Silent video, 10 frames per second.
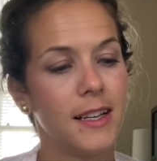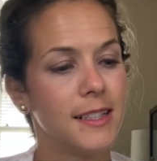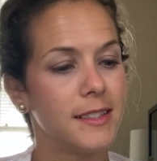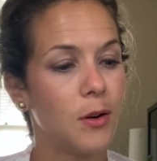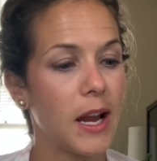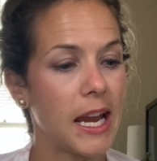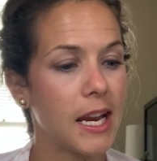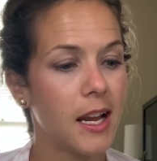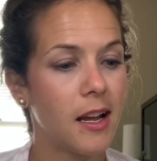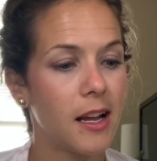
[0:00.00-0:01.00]
So
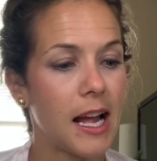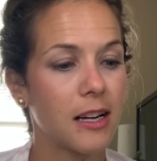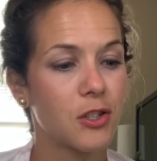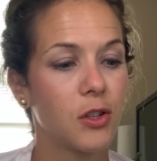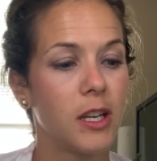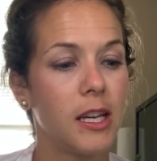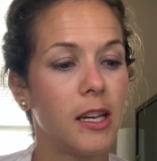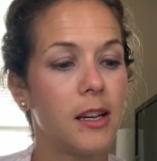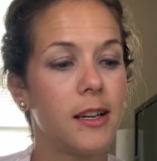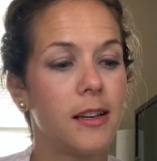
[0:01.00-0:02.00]
Anna
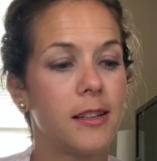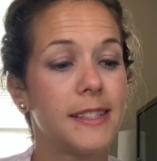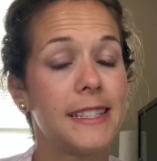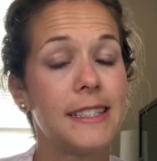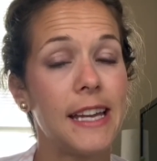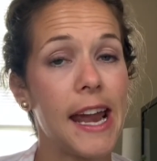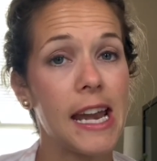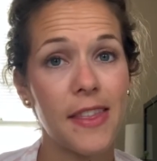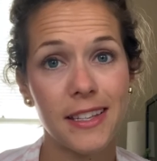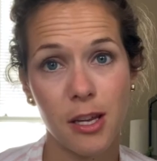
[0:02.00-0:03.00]
actually stayed
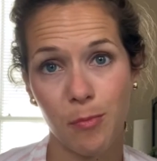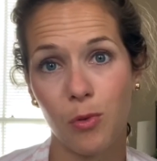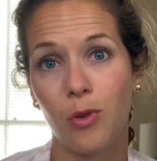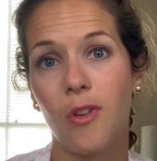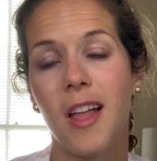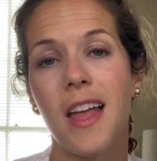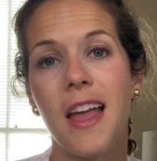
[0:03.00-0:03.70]
at the temple